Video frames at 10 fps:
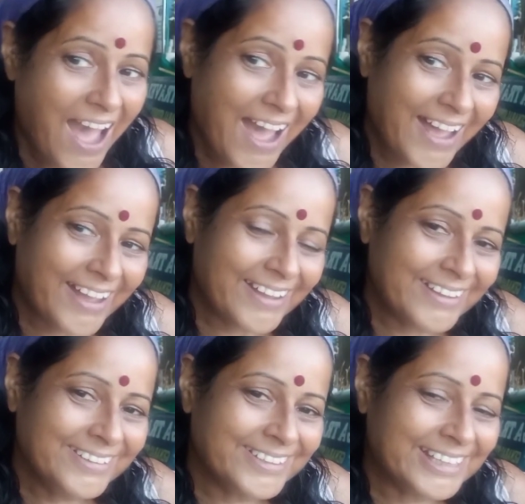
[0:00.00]

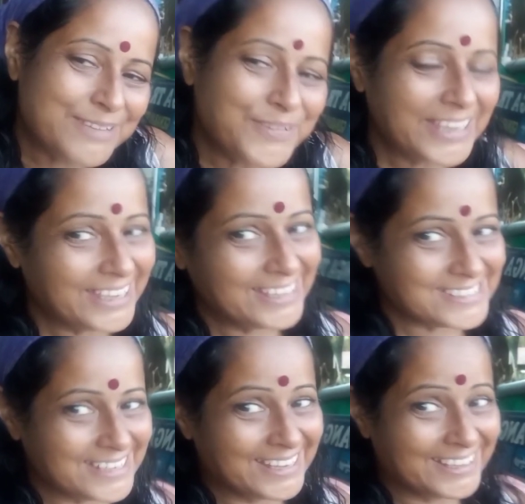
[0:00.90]
And Kudle
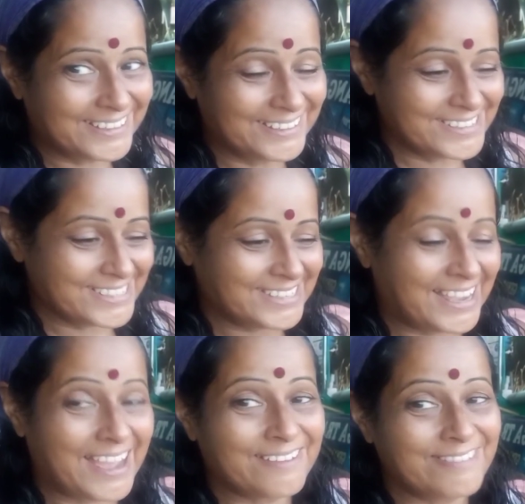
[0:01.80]
Beach in a gorgeous
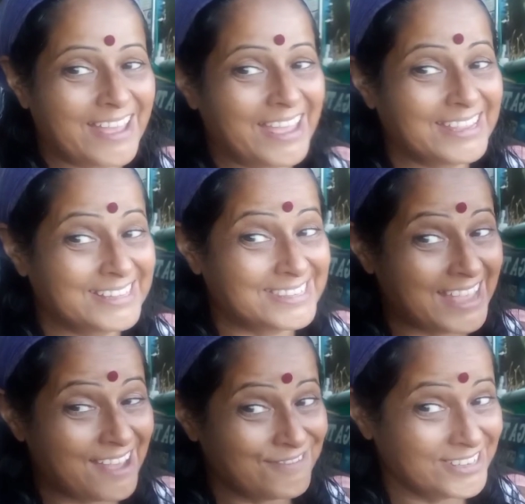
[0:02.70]
cafe.
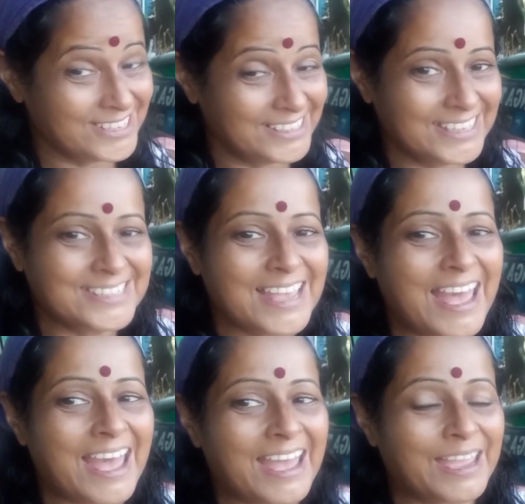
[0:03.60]
Definitely
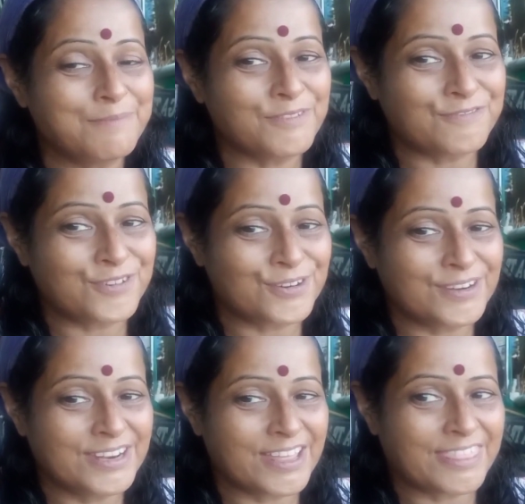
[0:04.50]
time
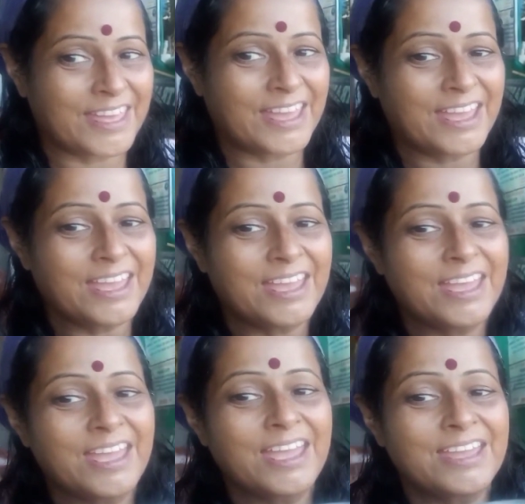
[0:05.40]
for another
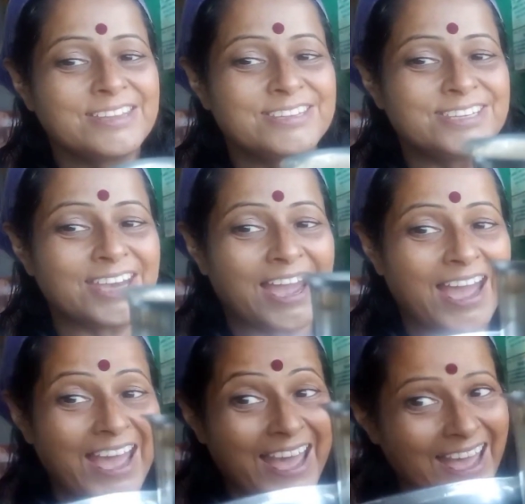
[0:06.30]
chai.